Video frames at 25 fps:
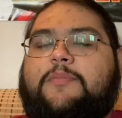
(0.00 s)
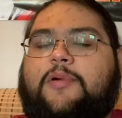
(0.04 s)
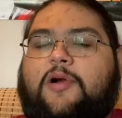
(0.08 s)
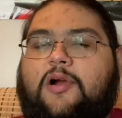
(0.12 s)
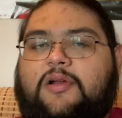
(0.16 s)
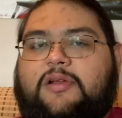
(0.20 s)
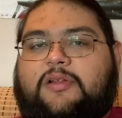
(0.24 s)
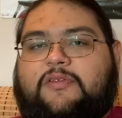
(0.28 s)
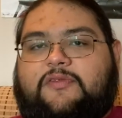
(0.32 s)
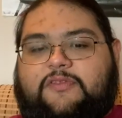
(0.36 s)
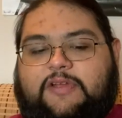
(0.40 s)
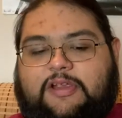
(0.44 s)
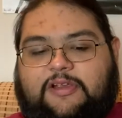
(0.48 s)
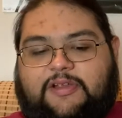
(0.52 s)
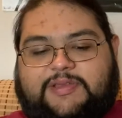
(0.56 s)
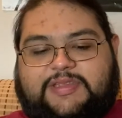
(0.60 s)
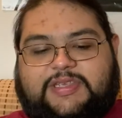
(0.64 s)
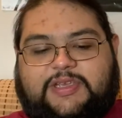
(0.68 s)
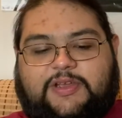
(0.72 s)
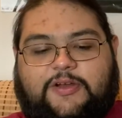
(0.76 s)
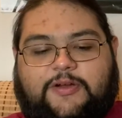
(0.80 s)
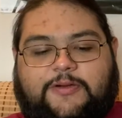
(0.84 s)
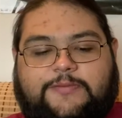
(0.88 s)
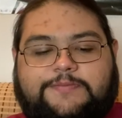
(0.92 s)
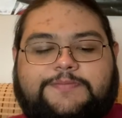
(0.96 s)
part of Fairy
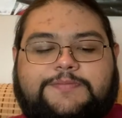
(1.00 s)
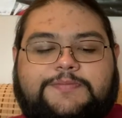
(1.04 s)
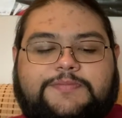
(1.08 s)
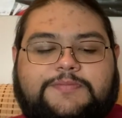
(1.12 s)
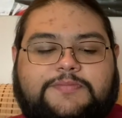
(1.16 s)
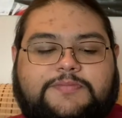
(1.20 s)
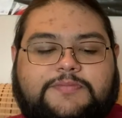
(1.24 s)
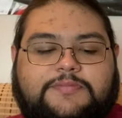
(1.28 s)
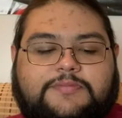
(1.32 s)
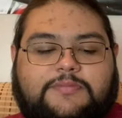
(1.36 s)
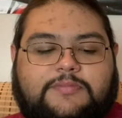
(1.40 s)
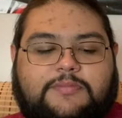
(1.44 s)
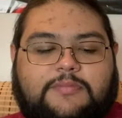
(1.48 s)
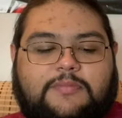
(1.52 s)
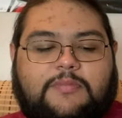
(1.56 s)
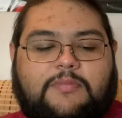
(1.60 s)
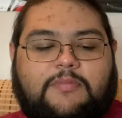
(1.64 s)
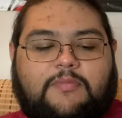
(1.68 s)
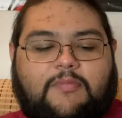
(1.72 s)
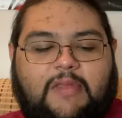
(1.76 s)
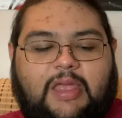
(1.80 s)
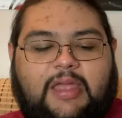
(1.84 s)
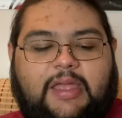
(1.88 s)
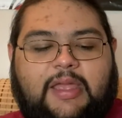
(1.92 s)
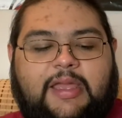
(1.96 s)
Tail.
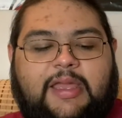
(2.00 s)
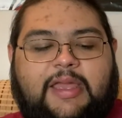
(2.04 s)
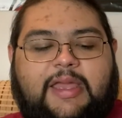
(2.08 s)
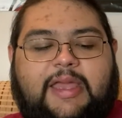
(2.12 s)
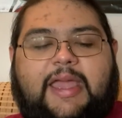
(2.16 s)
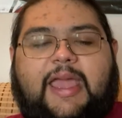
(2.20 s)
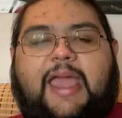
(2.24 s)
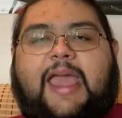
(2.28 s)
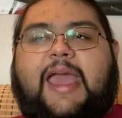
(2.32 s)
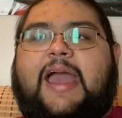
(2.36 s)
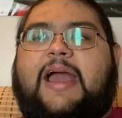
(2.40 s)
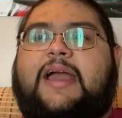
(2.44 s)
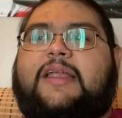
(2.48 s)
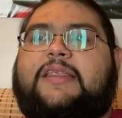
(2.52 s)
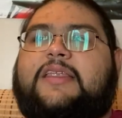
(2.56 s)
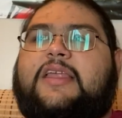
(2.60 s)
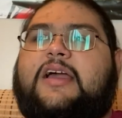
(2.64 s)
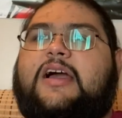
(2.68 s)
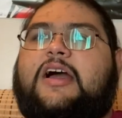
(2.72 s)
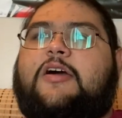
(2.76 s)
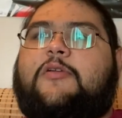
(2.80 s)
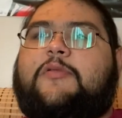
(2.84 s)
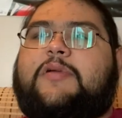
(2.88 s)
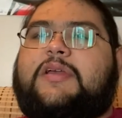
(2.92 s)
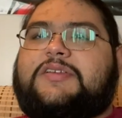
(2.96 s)
And
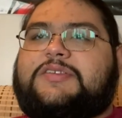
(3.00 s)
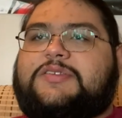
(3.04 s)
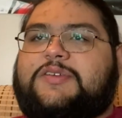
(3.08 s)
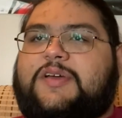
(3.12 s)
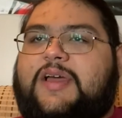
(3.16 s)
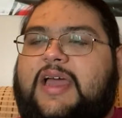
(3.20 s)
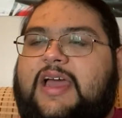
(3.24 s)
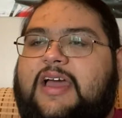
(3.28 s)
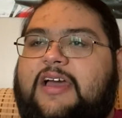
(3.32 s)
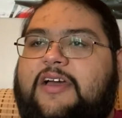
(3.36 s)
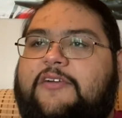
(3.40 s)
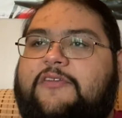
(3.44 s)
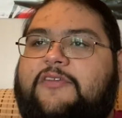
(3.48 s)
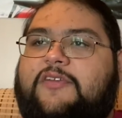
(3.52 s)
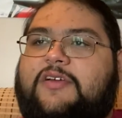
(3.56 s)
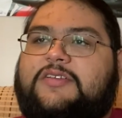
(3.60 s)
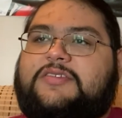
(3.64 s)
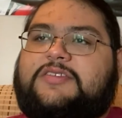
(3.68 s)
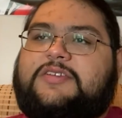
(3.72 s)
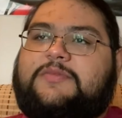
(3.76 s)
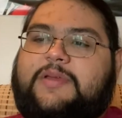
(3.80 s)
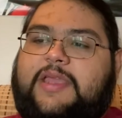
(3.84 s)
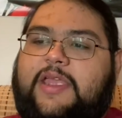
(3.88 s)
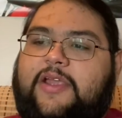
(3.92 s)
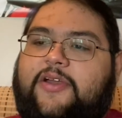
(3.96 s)
we also have
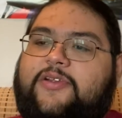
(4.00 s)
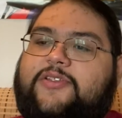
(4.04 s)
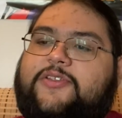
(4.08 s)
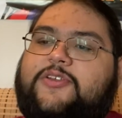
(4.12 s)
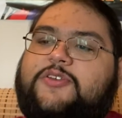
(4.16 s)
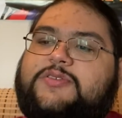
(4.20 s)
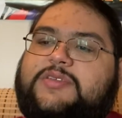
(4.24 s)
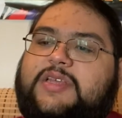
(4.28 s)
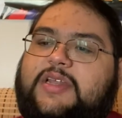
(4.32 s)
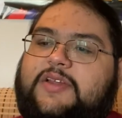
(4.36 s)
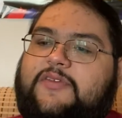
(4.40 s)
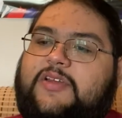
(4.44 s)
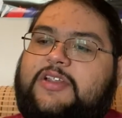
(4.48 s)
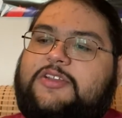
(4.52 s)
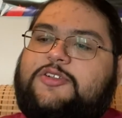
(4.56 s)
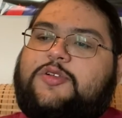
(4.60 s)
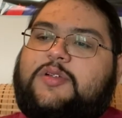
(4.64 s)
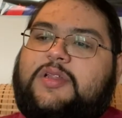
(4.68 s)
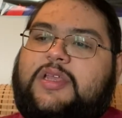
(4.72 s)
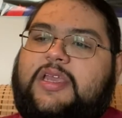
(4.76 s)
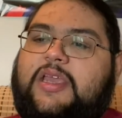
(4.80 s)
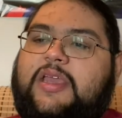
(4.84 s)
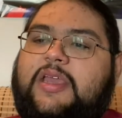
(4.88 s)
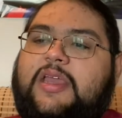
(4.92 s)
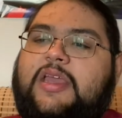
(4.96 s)
some characters that
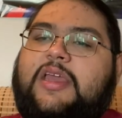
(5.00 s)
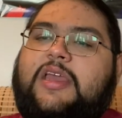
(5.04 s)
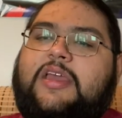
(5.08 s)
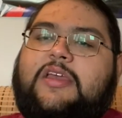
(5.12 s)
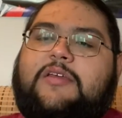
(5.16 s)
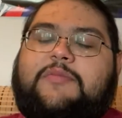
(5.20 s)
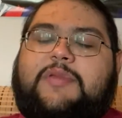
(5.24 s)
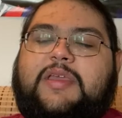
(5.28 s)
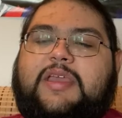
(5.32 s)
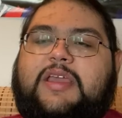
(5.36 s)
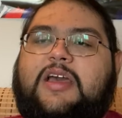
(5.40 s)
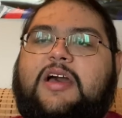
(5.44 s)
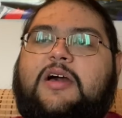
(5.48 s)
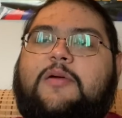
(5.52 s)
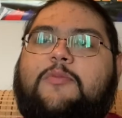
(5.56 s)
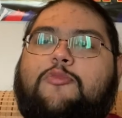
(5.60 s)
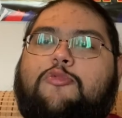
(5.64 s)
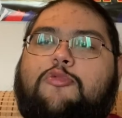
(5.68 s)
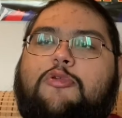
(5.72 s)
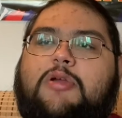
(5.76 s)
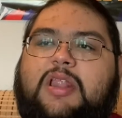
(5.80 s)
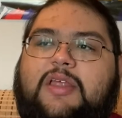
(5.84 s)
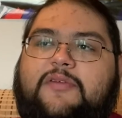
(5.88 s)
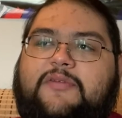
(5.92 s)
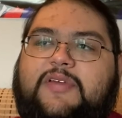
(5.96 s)
eventually become
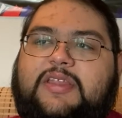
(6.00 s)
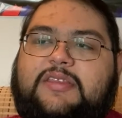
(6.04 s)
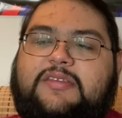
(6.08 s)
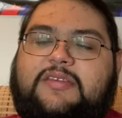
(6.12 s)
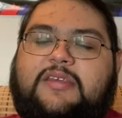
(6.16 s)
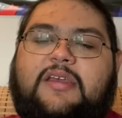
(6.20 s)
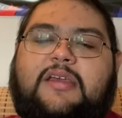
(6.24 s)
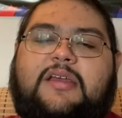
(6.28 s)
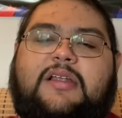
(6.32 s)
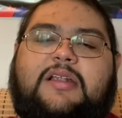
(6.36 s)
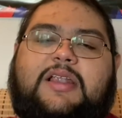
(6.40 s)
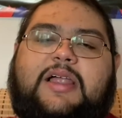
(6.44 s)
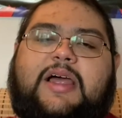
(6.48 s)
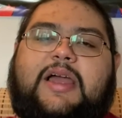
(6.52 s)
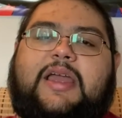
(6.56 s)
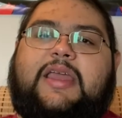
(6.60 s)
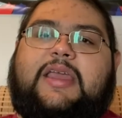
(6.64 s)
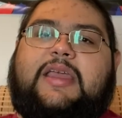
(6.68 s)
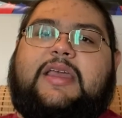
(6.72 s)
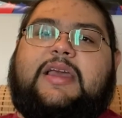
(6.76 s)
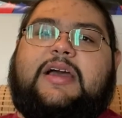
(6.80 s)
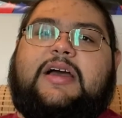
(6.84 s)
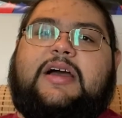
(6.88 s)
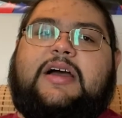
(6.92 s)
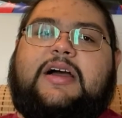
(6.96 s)
relevant,
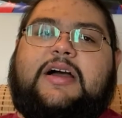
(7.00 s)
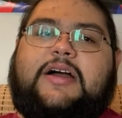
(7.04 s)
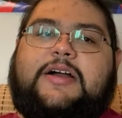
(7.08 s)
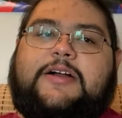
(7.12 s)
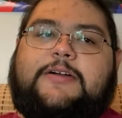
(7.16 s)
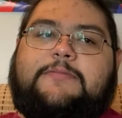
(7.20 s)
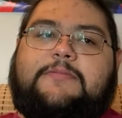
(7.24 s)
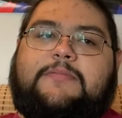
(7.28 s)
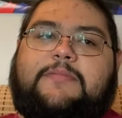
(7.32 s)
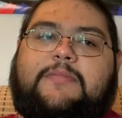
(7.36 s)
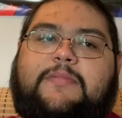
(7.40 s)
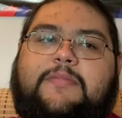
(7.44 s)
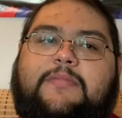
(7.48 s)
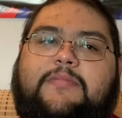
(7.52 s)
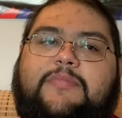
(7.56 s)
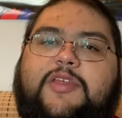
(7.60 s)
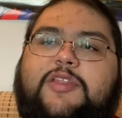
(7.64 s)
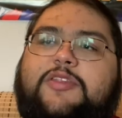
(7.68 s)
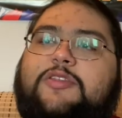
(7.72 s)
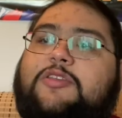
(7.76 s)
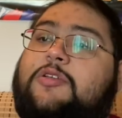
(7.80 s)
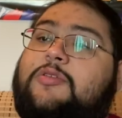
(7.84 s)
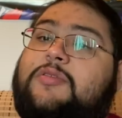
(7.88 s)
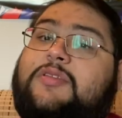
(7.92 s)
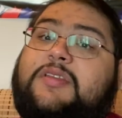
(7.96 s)
like
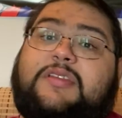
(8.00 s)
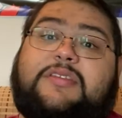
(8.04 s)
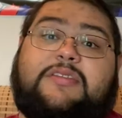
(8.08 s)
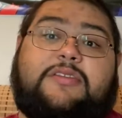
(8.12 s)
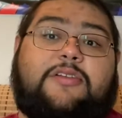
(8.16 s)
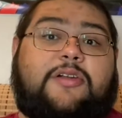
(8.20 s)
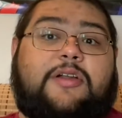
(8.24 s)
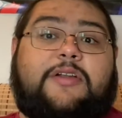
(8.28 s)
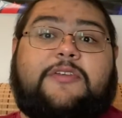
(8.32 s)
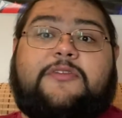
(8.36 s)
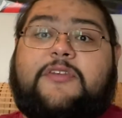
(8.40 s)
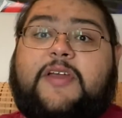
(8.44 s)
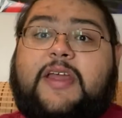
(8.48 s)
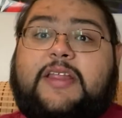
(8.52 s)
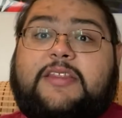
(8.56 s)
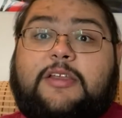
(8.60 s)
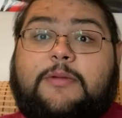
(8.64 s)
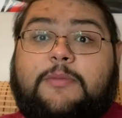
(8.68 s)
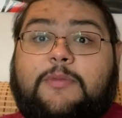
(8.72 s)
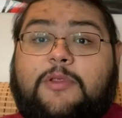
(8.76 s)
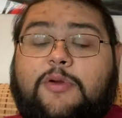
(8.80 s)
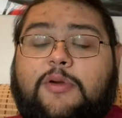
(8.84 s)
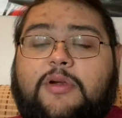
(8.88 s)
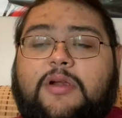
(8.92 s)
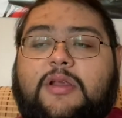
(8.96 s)
the dude that started
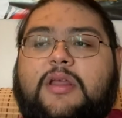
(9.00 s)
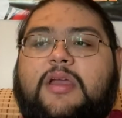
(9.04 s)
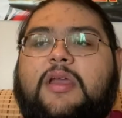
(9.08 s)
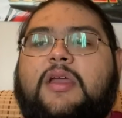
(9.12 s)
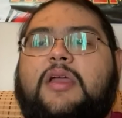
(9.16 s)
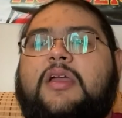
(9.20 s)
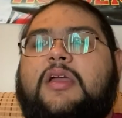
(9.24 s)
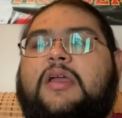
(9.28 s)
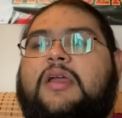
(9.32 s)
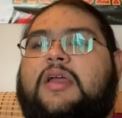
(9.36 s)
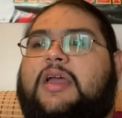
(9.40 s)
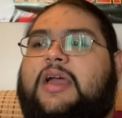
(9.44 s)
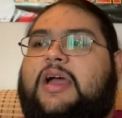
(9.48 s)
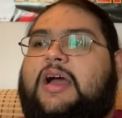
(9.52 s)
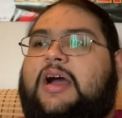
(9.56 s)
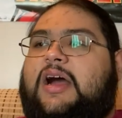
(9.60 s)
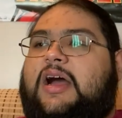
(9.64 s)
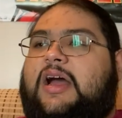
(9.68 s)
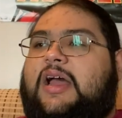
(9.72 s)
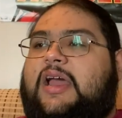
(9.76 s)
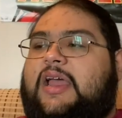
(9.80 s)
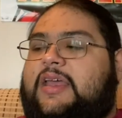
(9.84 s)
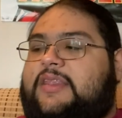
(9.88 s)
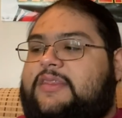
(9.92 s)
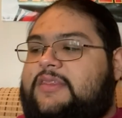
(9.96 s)
Phantom Lord,
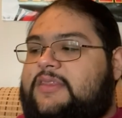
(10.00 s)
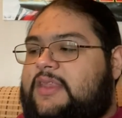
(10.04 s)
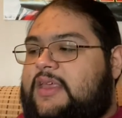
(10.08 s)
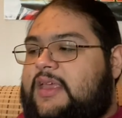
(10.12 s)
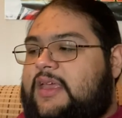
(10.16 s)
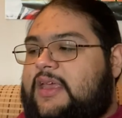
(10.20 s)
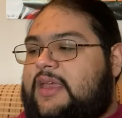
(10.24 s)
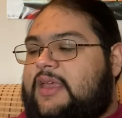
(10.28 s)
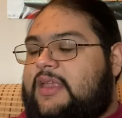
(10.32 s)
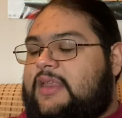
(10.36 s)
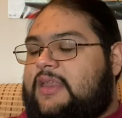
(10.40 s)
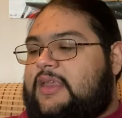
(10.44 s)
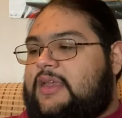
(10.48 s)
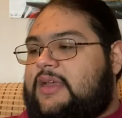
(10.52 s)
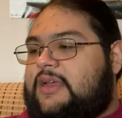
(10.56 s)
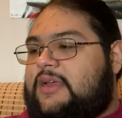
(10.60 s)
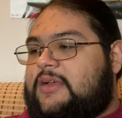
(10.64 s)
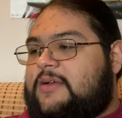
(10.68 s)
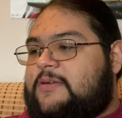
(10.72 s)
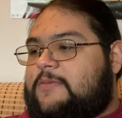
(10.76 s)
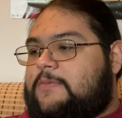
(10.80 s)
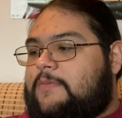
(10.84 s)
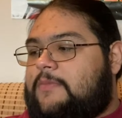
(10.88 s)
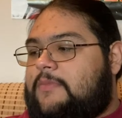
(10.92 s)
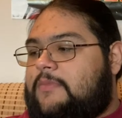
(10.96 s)
and
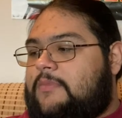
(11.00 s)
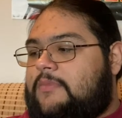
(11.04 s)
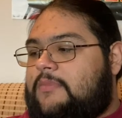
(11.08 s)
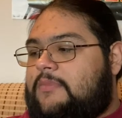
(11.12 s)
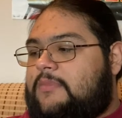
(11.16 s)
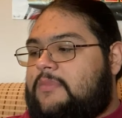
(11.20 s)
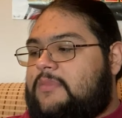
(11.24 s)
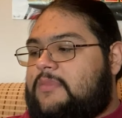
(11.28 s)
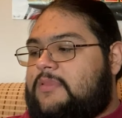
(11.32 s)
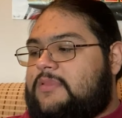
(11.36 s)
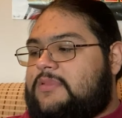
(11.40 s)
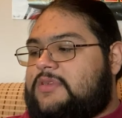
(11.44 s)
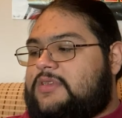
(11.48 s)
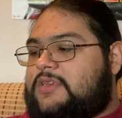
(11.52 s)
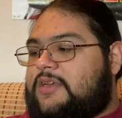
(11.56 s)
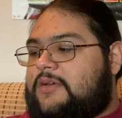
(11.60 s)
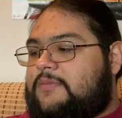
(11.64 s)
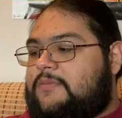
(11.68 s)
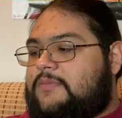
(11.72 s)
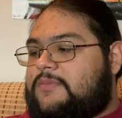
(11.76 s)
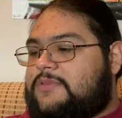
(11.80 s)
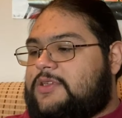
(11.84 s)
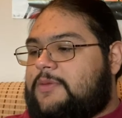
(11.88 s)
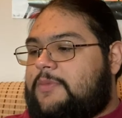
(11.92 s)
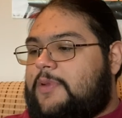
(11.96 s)
then
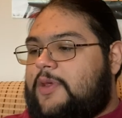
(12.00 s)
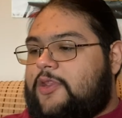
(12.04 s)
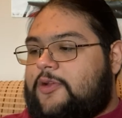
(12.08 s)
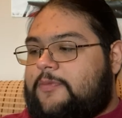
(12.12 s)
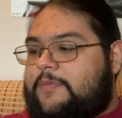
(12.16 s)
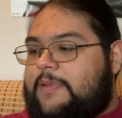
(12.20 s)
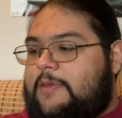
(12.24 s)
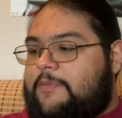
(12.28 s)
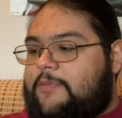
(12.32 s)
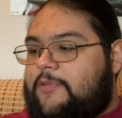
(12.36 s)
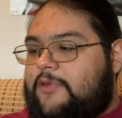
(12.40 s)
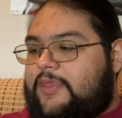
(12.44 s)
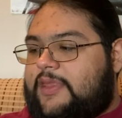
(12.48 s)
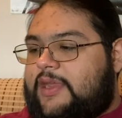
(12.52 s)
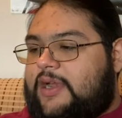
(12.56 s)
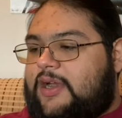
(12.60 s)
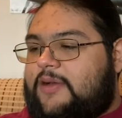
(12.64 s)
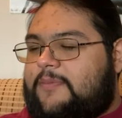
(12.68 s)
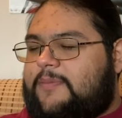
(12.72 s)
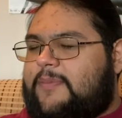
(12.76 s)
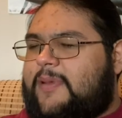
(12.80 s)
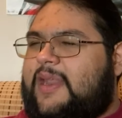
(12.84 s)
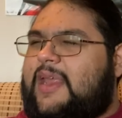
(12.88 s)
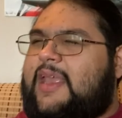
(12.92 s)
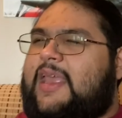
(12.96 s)
some other people there,
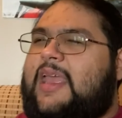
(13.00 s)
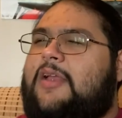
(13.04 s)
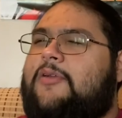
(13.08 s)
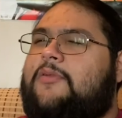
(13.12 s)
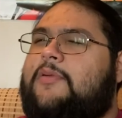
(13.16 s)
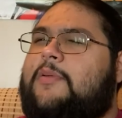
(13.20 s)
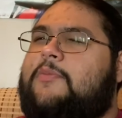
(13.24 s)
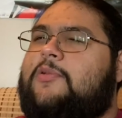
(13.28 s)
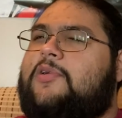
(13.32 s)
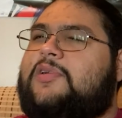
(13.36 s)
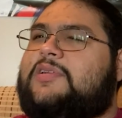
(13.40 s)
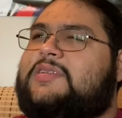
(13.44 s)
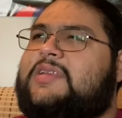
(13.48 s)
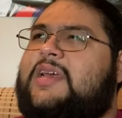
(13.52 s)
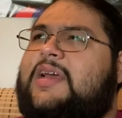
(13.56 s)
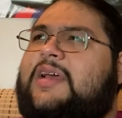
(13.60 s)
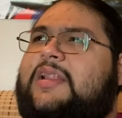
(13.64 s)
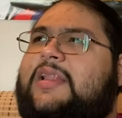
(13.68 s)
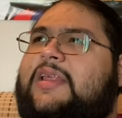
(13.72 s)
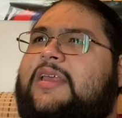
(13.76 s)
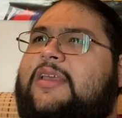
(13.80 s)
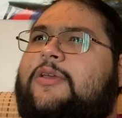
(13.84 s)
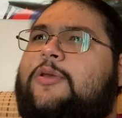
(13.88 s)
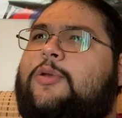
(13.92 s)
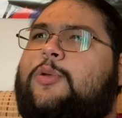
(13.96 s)
but I can't remember
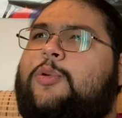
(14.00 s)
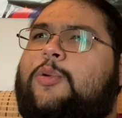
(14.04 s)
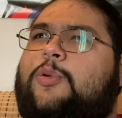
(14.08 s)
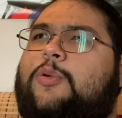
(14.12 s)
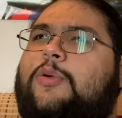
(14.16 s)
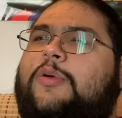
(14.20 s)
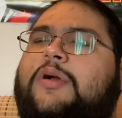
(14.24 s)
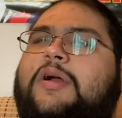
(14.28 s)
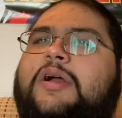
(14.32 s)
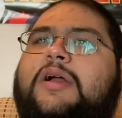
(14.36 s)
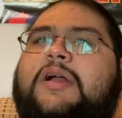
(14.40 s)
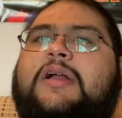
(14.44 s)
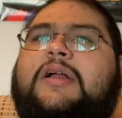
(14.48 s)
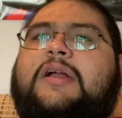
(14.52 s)
exactly who.